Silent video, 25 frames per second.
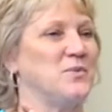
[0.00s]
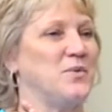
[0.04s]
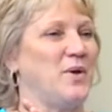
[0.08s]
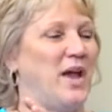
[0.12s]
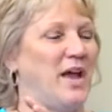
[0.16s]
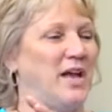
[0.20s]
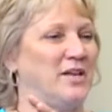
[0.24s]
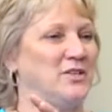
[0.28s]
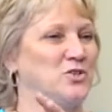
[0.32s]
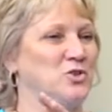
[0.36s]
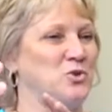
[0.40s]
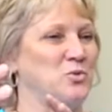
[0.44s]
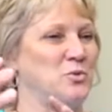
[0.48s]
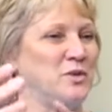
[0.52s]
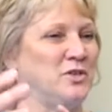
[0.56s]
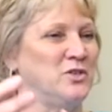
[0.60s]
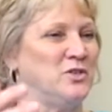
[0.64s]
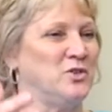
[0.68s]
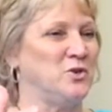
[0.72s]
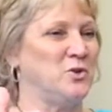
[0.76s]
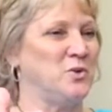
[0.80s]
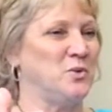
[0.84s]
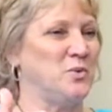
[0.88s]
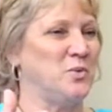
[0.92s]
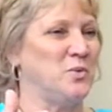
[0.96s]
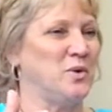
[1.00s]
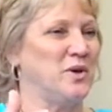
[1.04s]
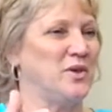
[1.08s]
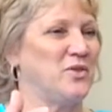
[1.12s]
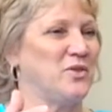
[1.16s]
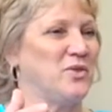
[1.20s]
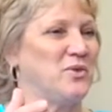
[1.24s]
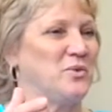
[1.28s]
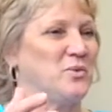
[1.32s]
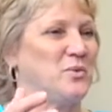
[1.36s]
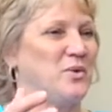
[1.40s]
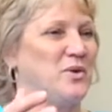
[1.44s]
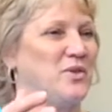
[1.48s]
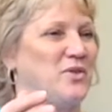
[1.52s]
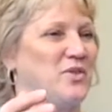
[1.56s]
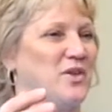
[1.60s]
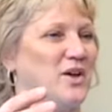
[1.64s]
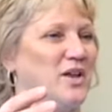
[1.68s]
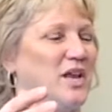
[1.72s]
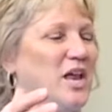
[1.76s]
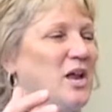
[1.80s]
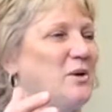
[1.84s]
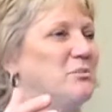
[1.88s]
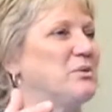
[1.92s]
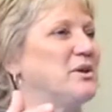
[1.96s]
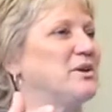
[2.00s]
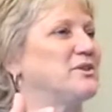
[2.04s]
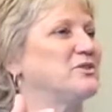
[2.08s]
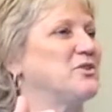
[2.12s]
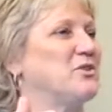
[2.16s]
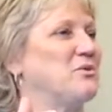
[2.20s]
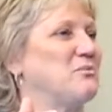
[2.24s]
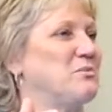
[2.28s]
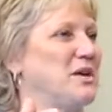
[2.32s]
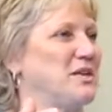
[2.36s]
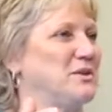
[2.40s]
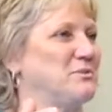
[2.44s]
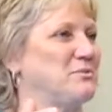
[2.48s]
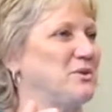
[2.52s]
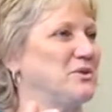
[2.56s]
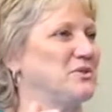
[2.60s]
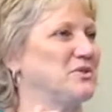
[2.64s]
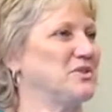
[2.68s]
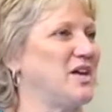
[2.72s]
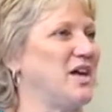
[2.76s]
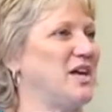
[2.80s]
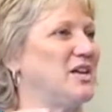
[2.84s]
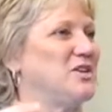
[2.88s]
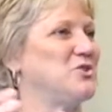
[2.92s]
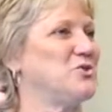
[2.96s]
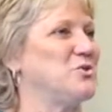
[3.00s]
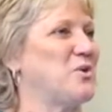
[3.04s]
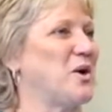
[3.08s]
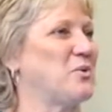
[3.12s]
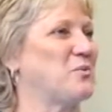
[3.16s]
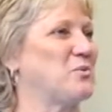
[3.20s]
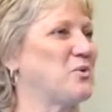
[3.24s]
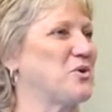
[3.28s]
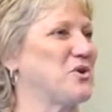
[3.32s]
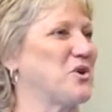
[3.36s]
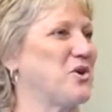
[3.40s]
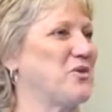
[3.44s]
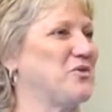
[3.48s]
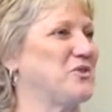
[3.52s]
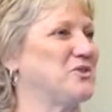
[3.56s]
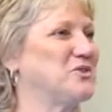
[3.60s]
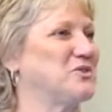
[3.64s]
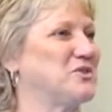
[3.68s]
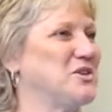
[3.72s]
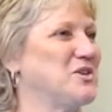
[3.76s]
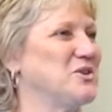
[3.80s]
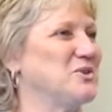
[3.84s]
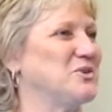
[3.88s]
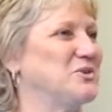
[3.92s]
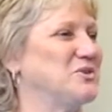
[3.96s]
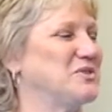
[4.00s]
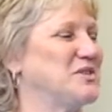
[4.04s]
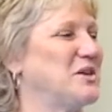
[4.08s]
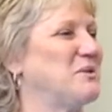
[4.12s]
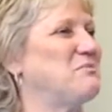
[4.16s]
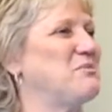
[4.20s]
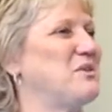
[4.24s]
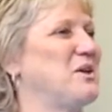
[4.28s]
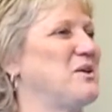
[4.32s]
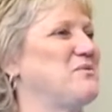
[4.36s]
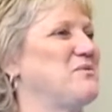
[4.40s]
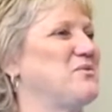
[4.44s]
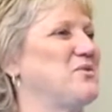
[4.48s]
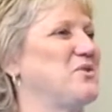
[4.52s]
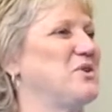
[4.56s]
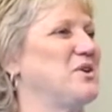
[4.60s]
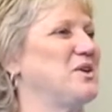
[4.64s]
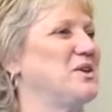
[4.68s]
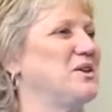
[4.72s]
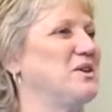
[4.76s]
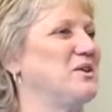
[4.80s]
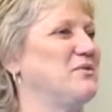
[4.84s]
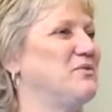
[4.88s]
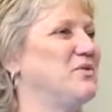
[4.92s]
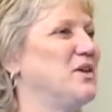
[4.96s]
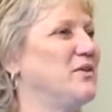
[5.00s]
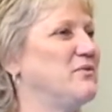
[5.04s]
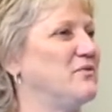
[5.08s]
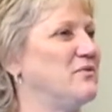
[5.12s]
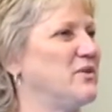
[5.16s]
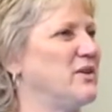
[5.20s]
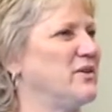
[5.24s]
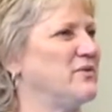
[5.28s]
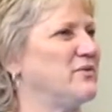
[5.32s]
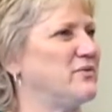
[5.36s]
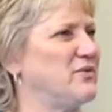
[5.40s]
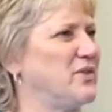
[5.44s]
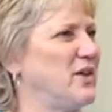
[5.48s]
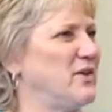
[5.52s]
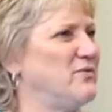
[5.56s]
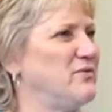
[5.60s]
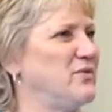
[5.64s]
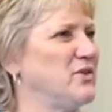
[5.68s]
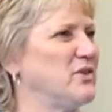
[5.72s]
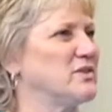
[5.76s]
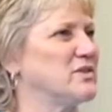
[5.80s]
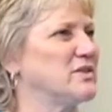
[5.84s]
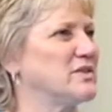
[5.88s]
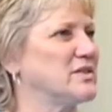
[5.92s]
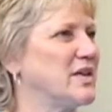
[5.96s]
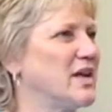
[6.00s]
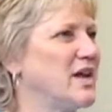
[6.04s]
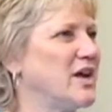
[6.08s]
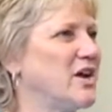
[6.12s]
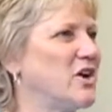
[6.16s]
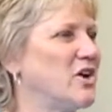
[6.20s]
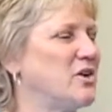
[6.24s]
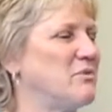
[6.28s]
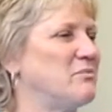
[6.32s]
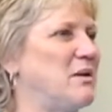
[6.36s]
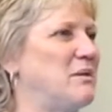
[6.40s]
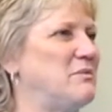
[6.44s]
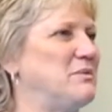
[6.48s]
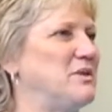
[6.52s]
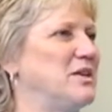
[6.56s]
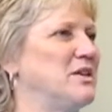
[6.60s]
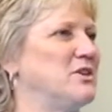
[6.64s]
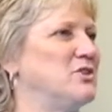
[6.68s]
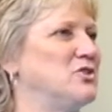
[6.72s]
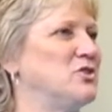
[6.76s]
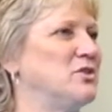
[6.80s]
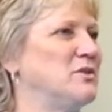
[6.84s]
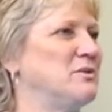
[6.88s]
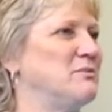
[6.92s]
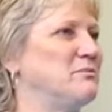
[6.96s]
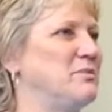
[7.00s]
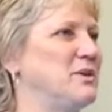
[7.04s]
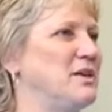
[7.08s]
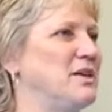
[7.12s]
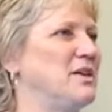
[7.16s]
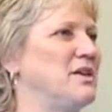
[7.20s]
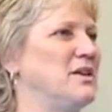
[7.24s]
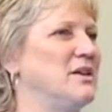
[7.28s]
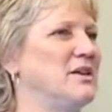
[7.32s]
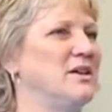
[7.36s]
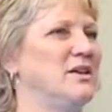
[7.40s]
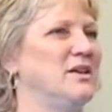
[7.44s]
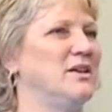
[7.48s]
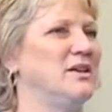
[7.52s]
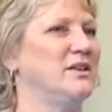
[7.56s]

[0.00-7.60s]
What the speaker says: as you would do with a lot of players on the baseball side, you go out and work on their skills. Same thing for if they feel scared, maybe they shouldn't be.